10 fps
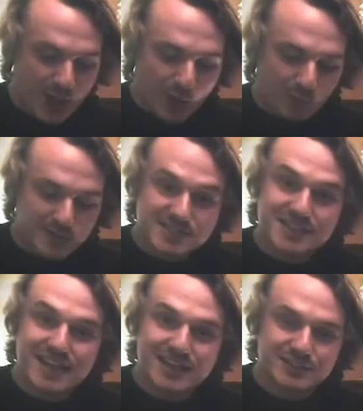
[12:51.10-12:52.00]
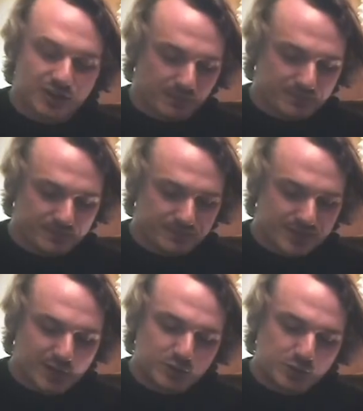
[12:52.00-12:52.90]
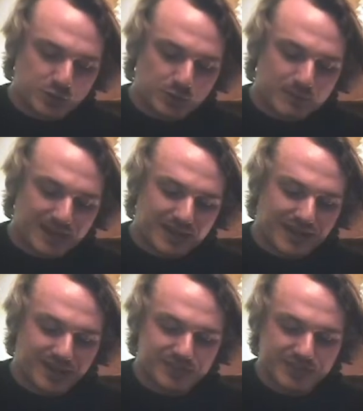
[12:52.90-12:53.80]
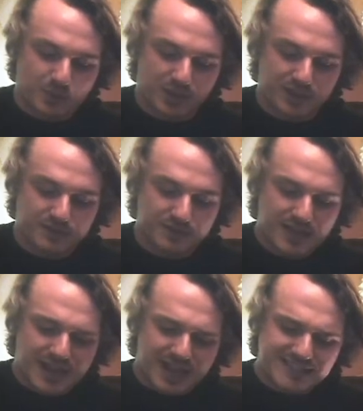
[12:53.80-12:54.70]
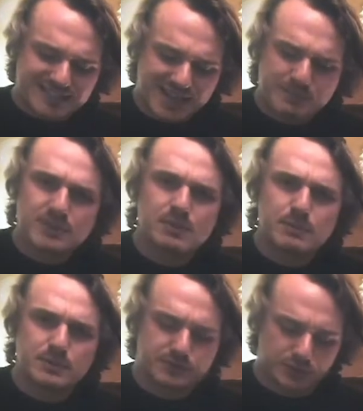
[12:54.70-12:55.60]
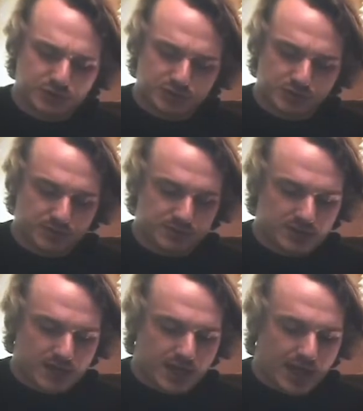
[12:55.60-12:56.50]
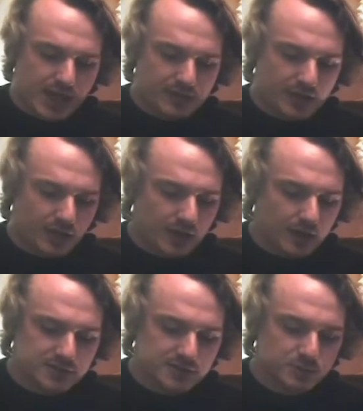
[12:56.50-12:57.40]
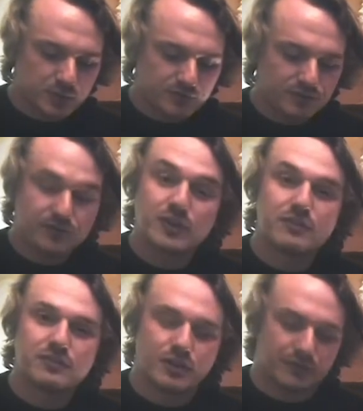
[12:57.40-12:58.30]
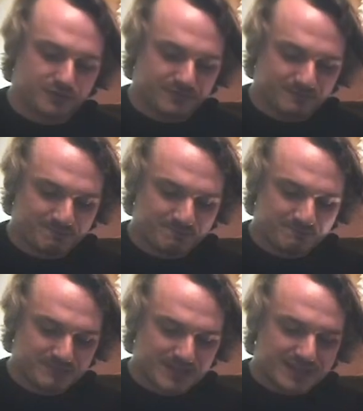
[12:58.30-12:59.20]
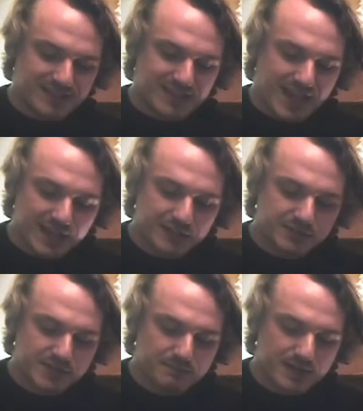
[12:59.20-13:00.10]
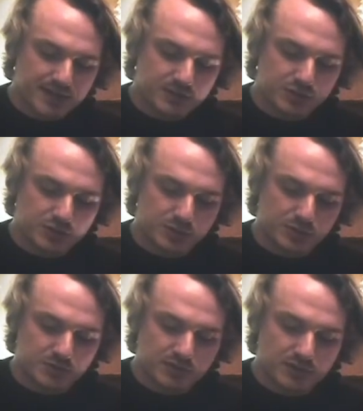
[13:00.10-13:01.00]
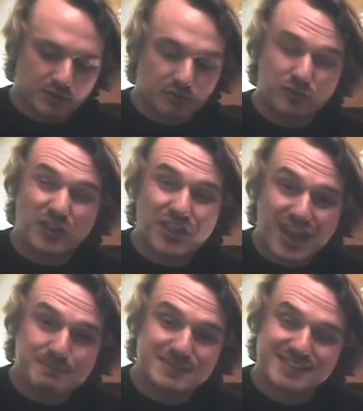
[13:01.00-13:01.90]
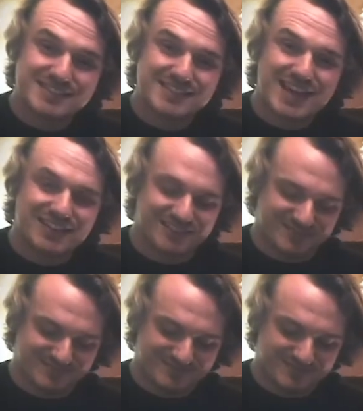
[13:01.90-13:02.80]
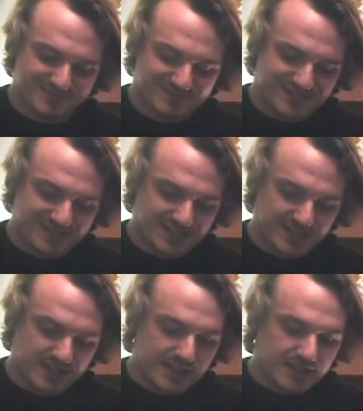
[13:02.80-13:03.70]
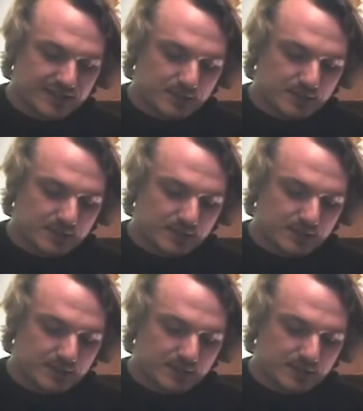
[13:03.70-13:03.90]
Once they had gone, the shoemaker and his wife examined the beautiful shoes, and their hearts were full of love that the elves had made the shoes for them to sell. They